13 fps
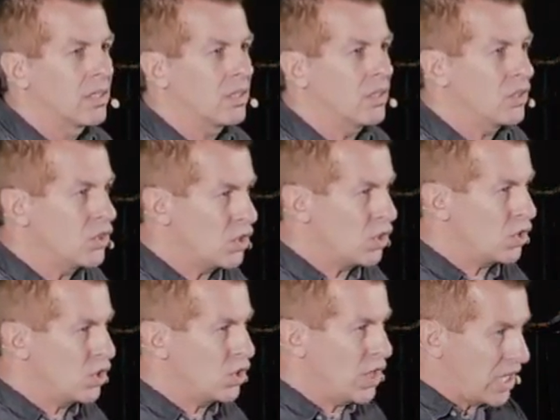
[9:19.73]
you,
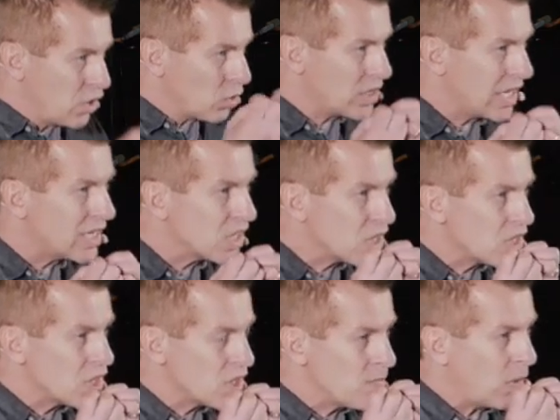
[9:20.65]
you, they don't tend to
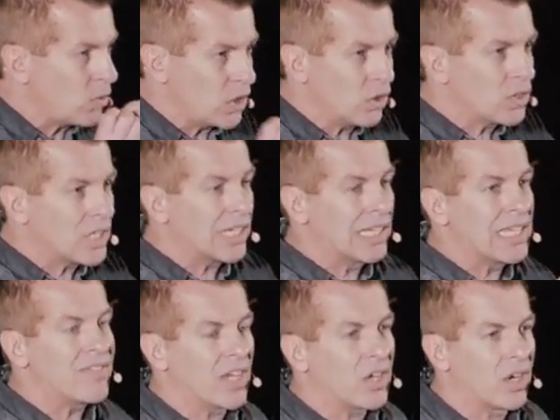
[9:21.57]
spoke, you don't tend to
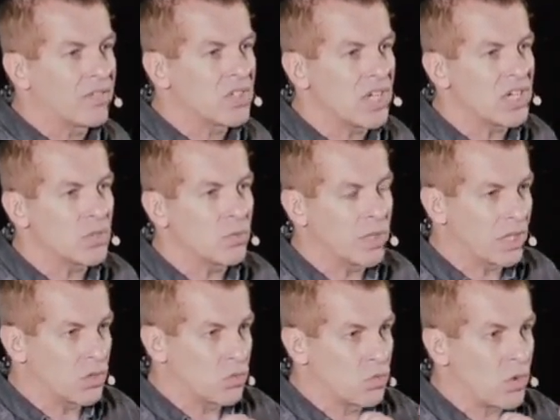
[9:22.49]
leave that conversation with
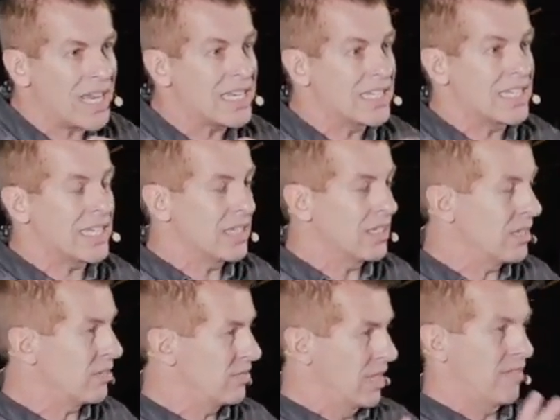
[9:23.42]
a great deal
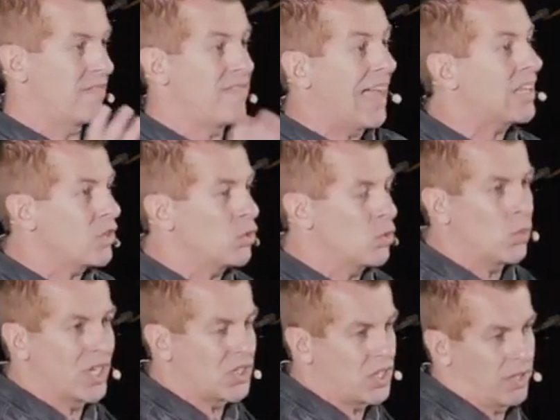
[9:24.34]
of valued
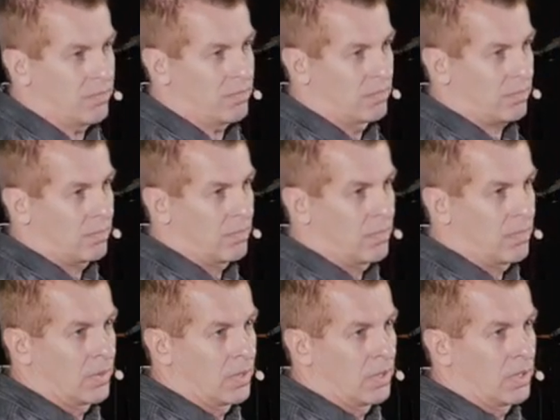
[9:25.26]
wisdom
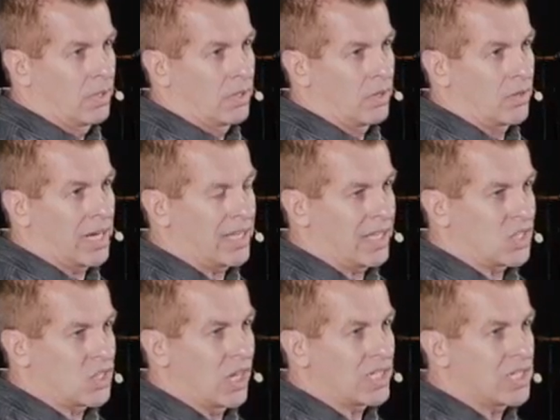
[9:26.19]
right
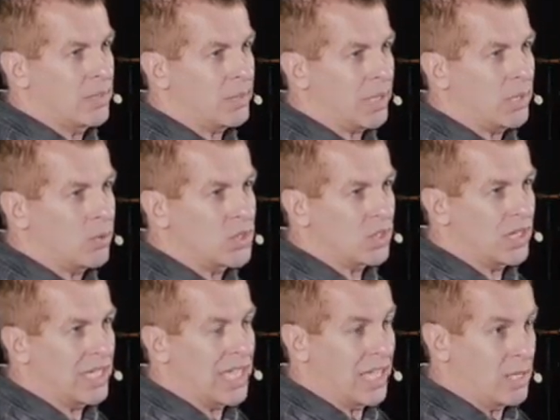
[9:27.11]
that's not typically what you're
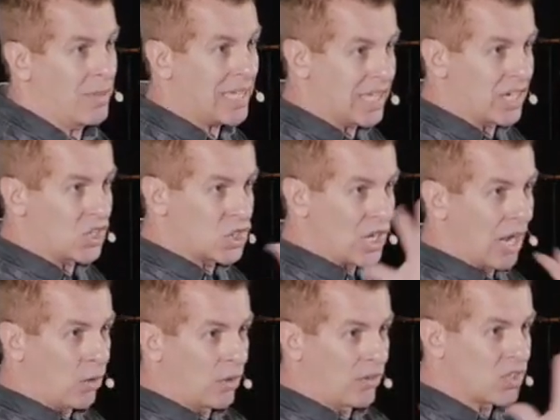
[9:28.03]
going to get you may get a
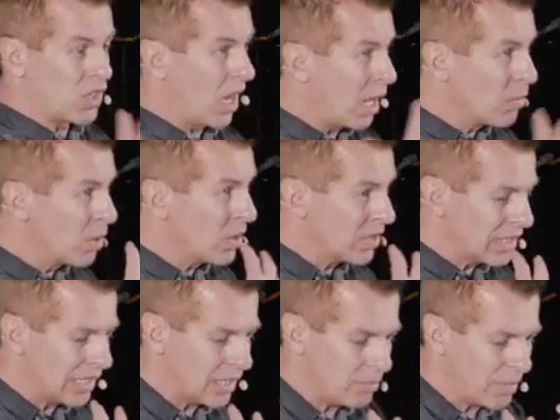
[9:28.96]
shower of slobber a
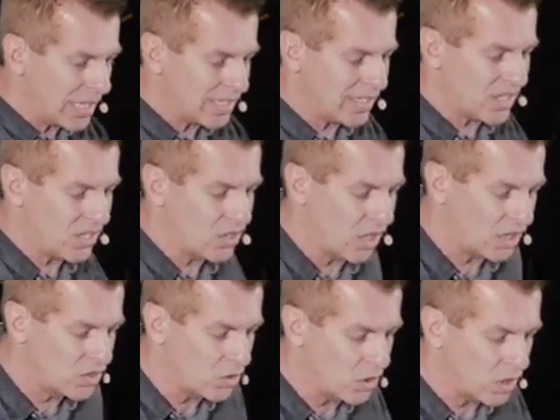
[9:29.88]
little bit as they
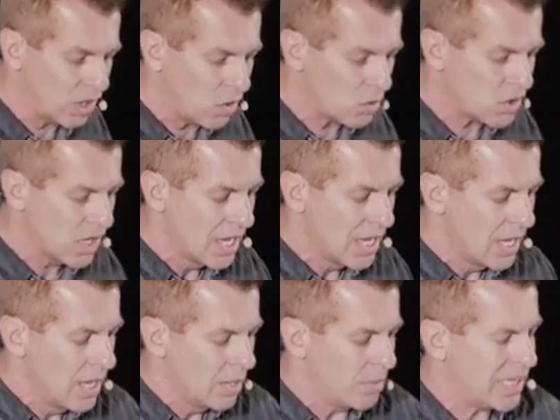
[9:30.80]
talk too close
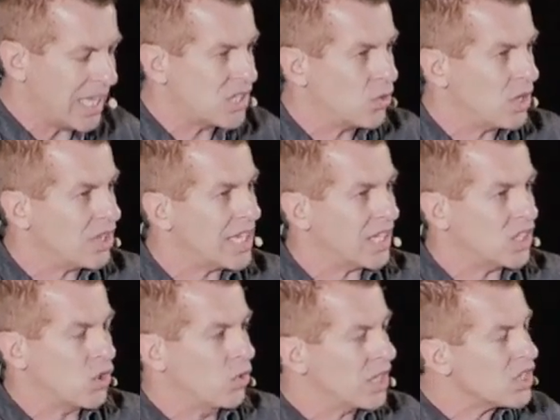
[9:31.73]
but that's what you think
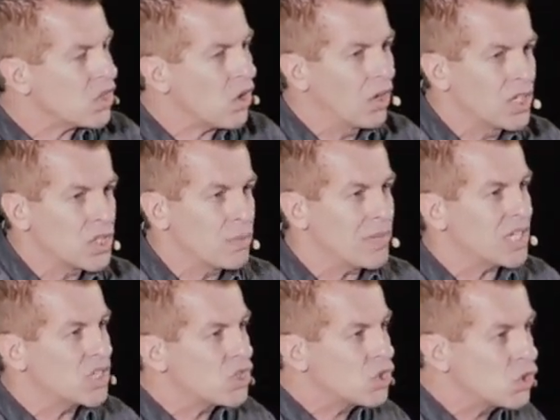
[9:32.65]
so this call is to
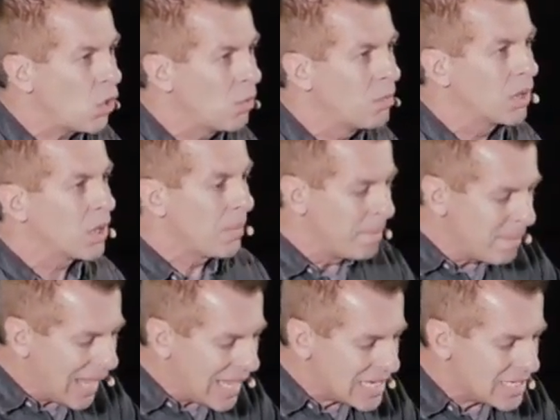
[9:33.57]
be sober
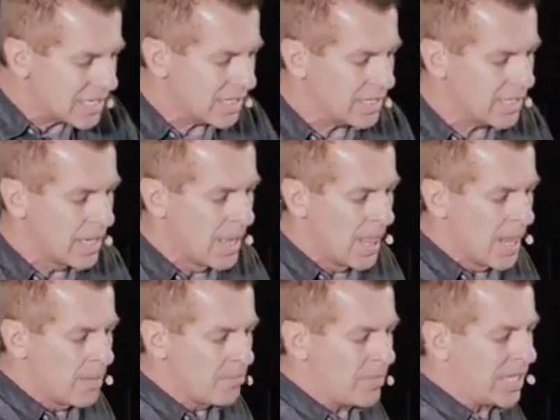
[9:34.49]
minded
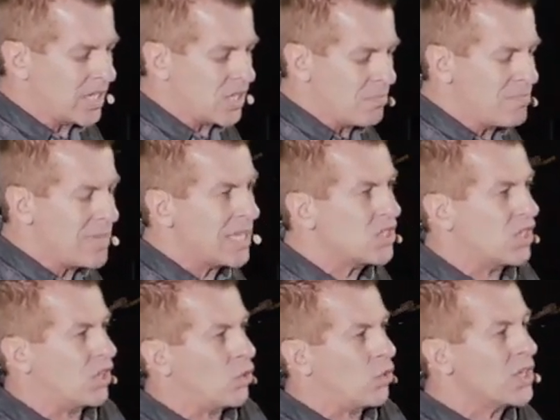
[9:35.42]
because it means
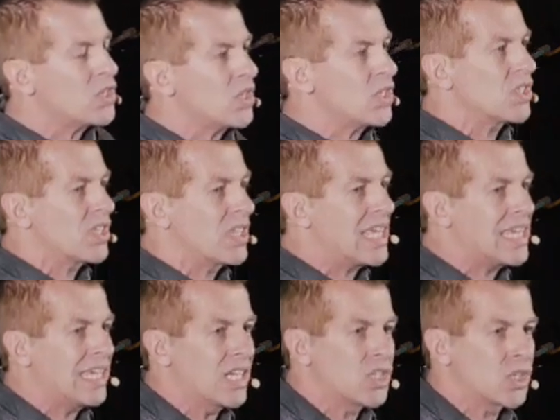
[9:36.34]
the christian's
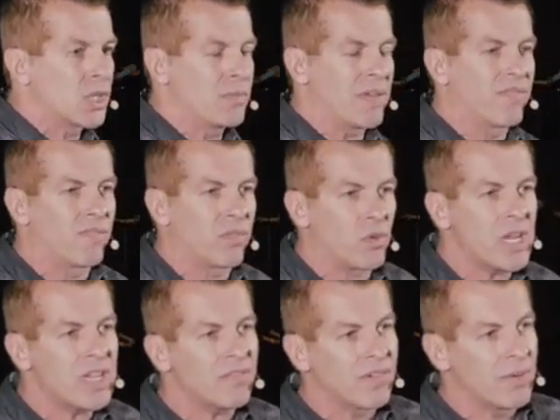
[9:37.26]
thinking is to be
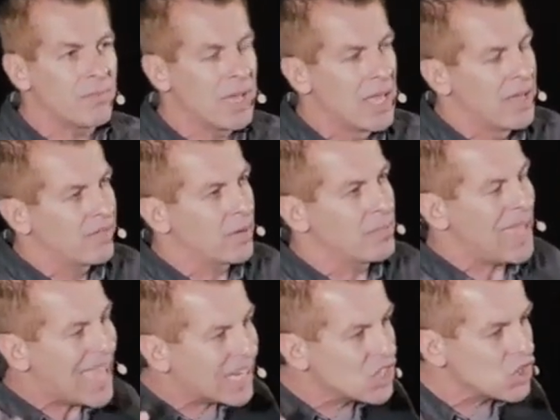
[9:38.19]
free from from
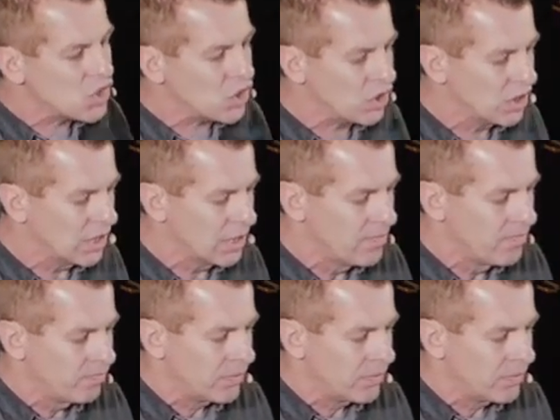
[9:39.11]
external